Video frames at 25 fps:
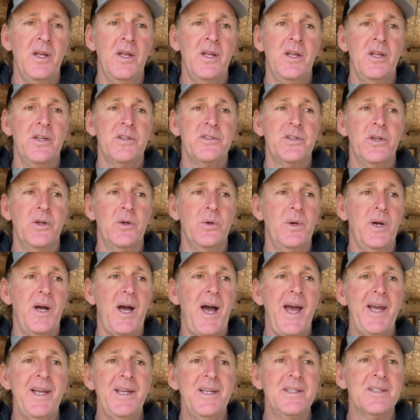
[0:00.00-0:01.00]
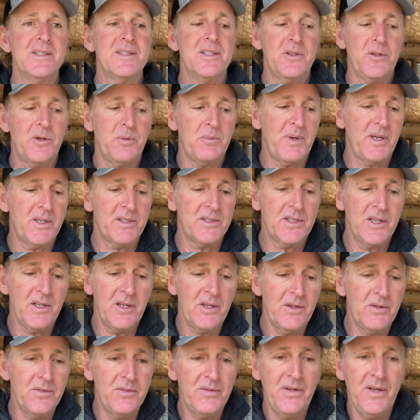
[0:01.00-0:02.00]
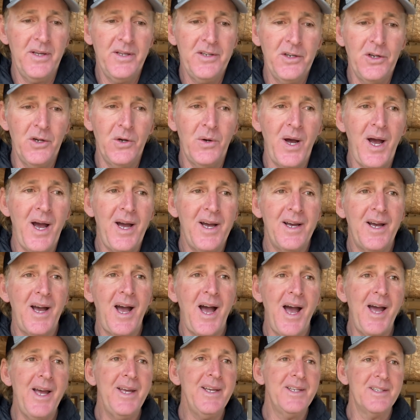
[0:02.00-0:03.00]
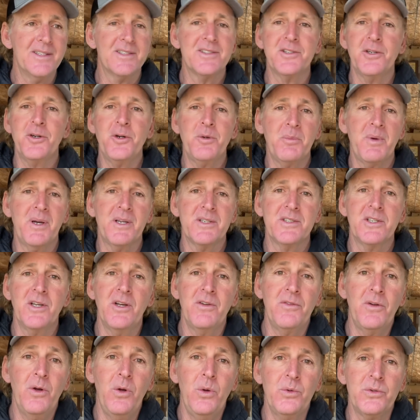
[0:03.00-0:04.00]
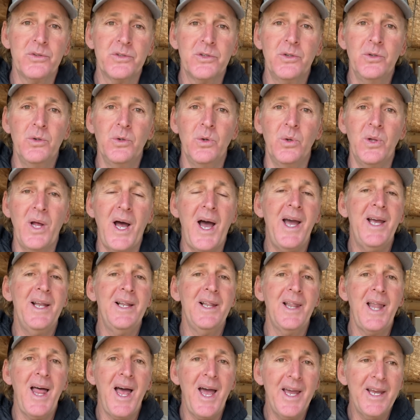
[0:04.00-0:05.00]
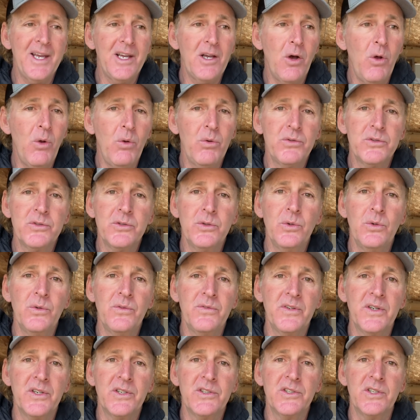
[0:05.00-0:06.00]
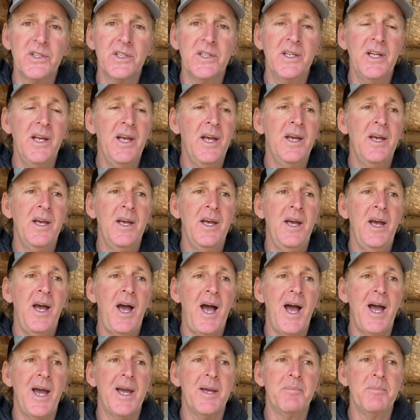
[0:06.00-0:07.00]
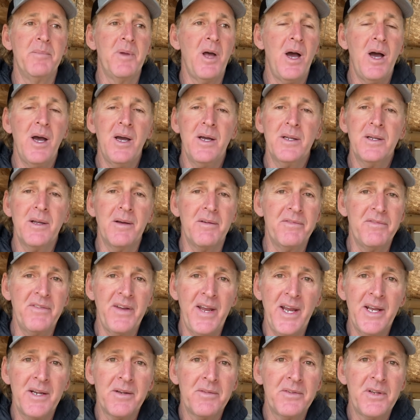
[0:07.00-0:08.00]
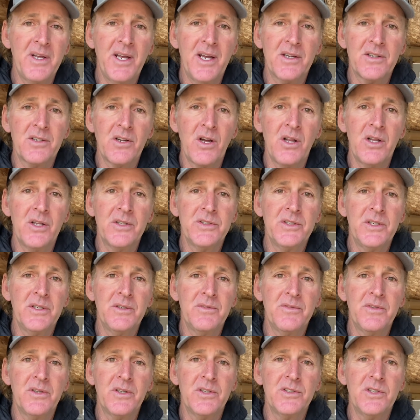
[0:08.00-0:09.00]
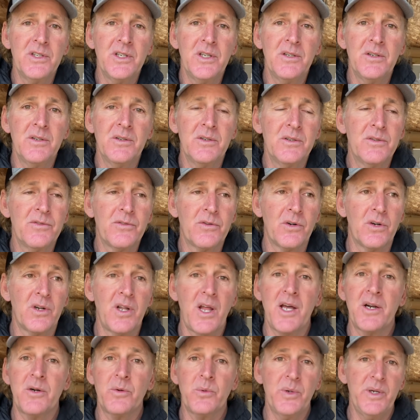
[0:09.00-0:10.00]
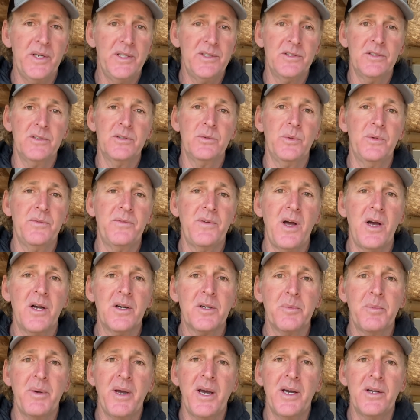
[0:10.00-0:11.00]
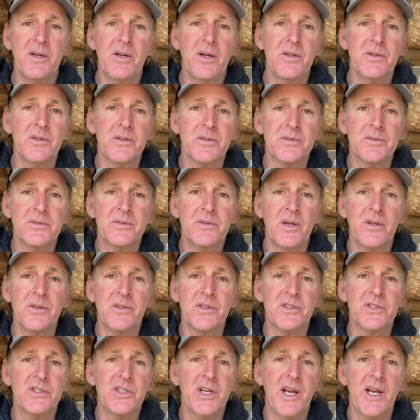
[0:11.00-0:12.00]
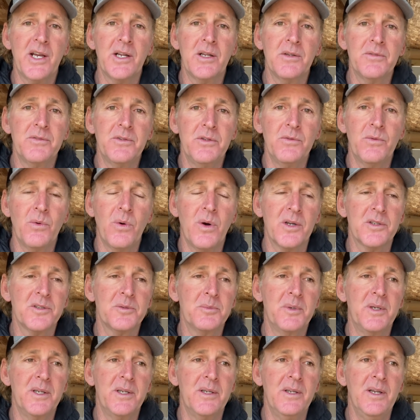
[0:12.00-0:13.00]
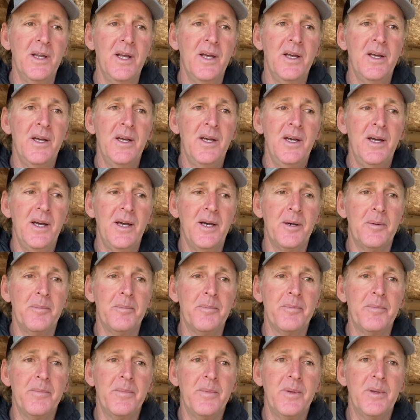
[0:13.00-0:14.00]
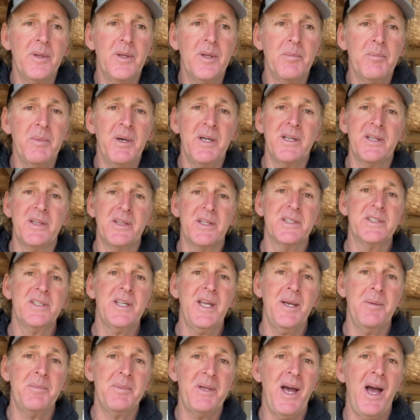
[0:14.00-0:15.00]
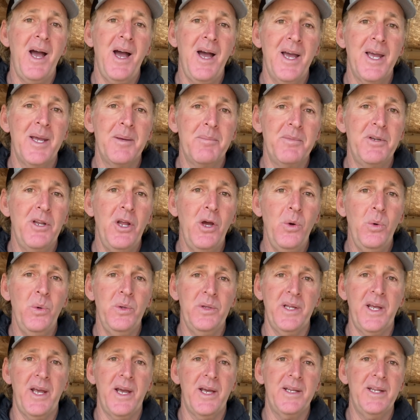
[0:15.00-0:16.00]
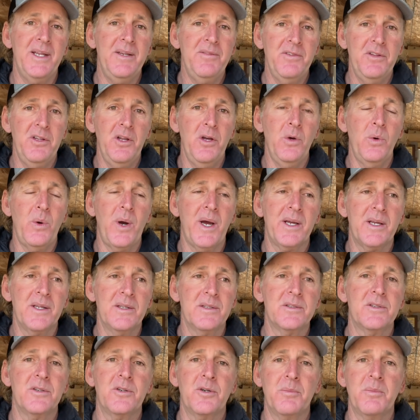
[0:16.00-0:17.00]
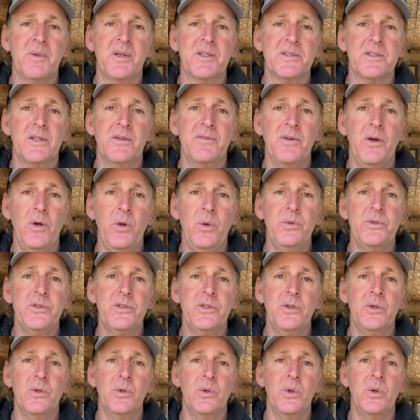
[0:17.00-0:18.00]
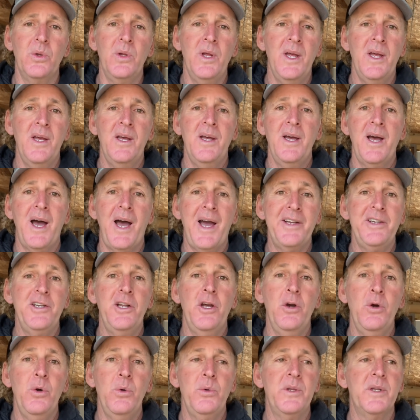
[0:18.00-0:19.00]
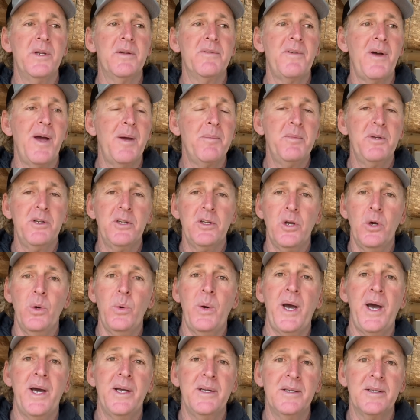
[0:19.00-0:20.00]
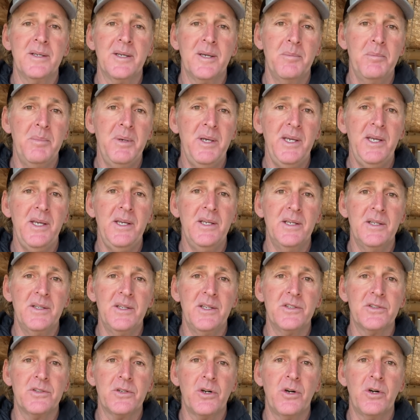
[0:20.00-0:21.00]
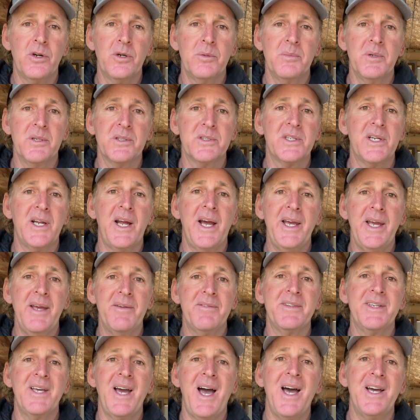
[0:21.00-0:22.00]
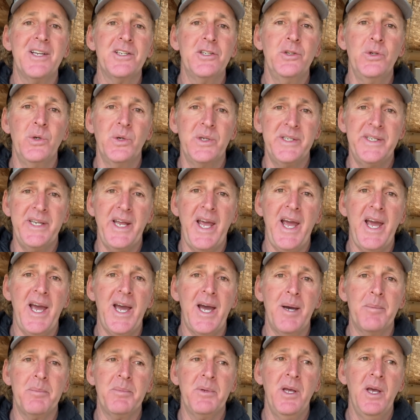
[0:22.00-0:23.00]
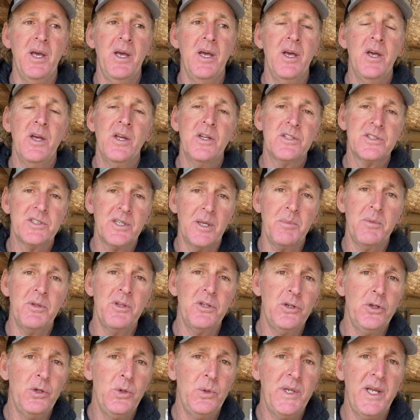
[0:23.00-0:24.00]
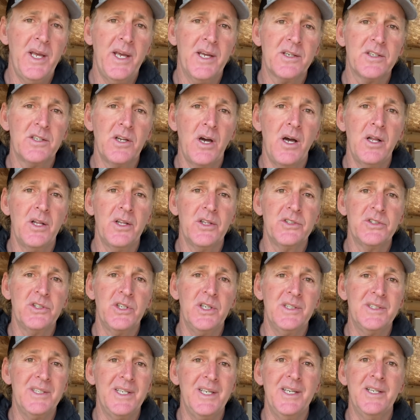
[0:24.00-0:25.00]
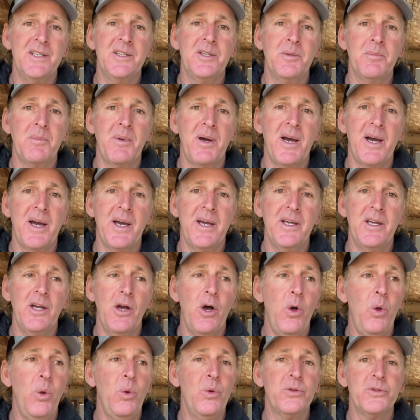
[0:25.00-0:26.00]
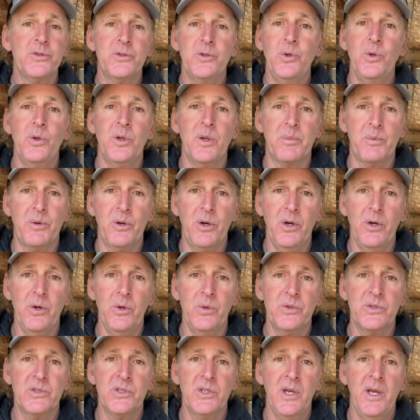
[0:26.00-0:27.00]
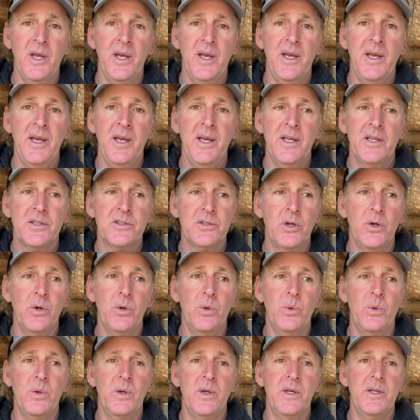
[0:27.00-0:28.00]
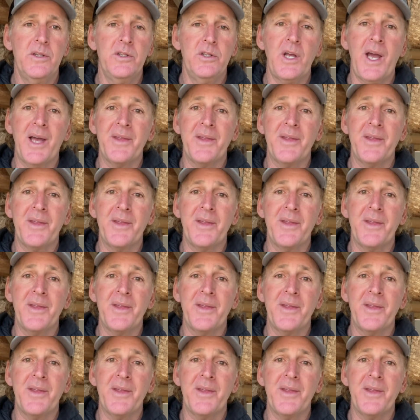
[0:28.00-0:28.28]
So I consider myself, you know, I, I consider myself old school. I like old school fishing. I'm not a fan of technology and fishing for a lot of reasons we've talked about on this on this channel. If you've watched me um, but at the same time, knowing that, even though I consider myself old school, I know that if I'm going to go out and compete in these tournaments, that I have got to adapt some of the new technologies into my old school approach. So I